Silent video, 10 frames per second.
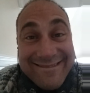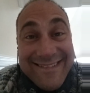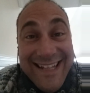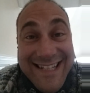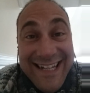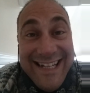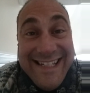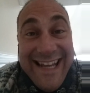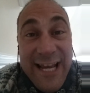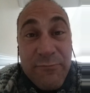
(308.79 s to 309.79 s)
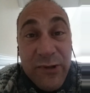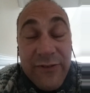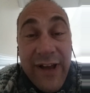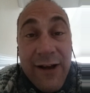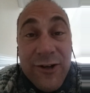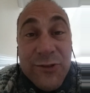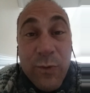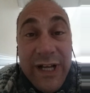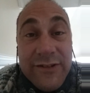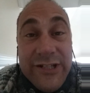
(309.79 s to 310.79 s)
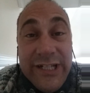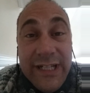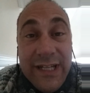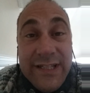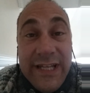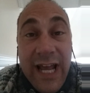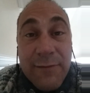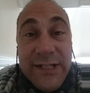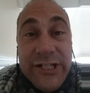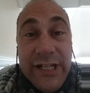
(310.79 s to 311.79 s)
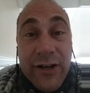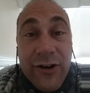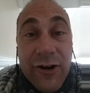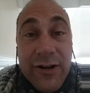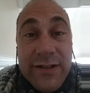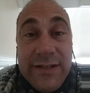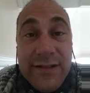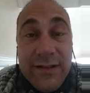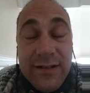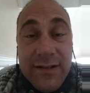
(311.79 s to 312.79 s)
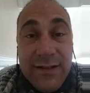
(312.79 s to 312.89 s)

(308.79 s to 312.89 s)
That's an example of how unwell she is and how much she hurts.